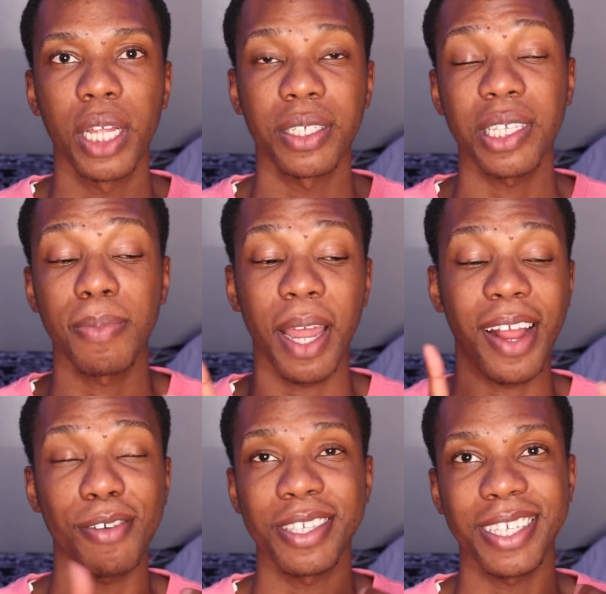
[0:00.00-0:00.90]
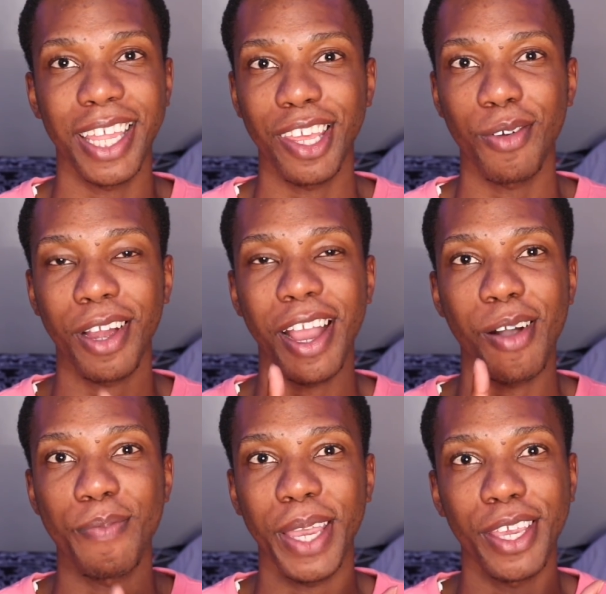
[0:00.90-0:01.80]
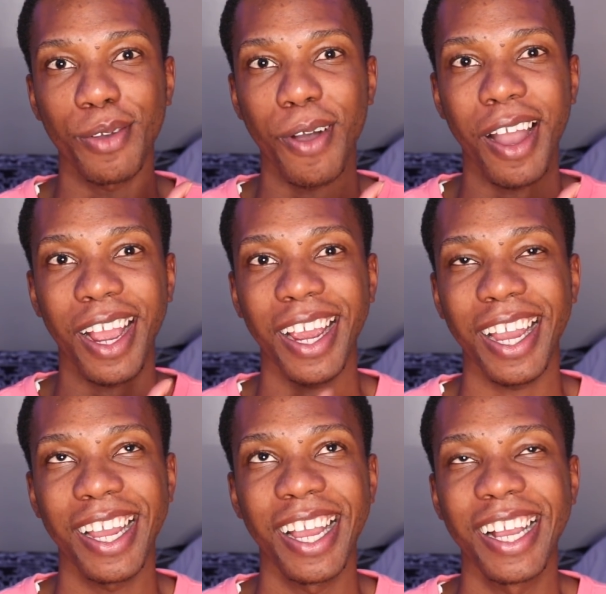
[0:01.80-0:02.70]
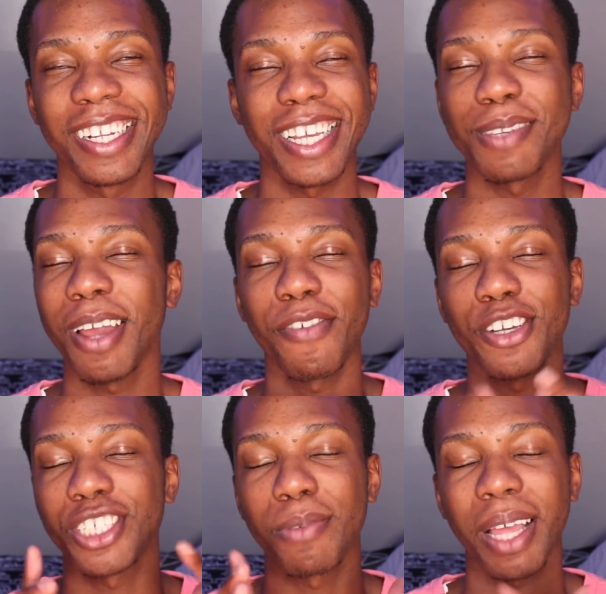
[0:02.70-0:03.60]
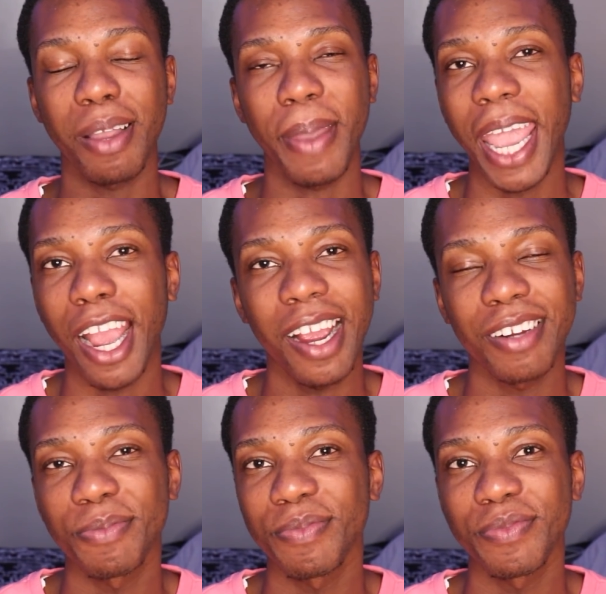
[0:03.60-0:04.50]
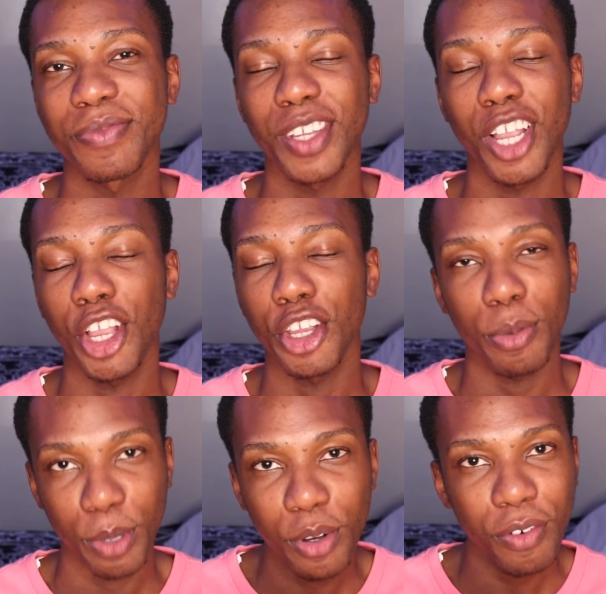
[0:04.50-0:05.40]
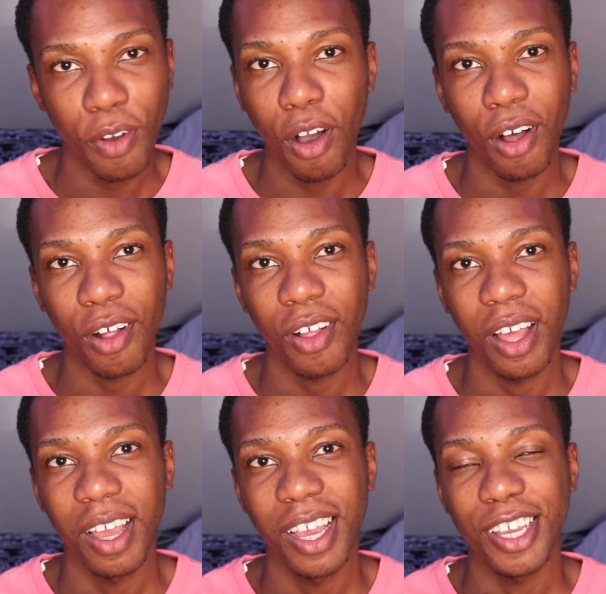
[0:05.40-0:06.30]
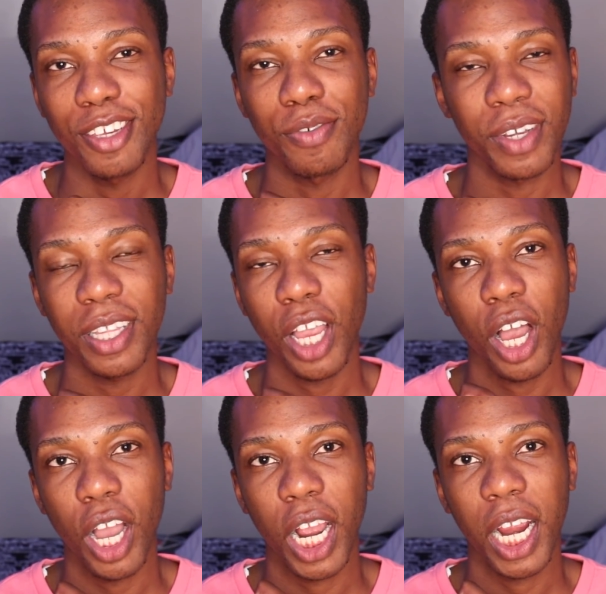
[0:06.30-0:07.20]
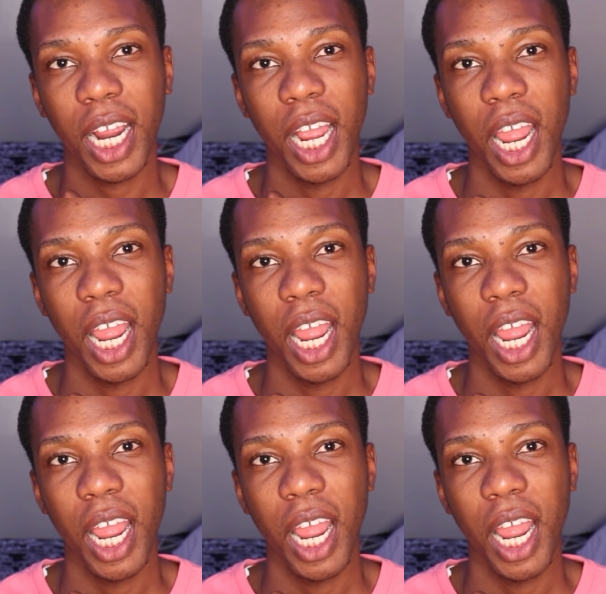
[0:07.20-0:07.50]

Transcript: Doesn't matter how skinny you are, how big you are. Doesn't matter if you're shaped like a pear. You're beautiful. You really are.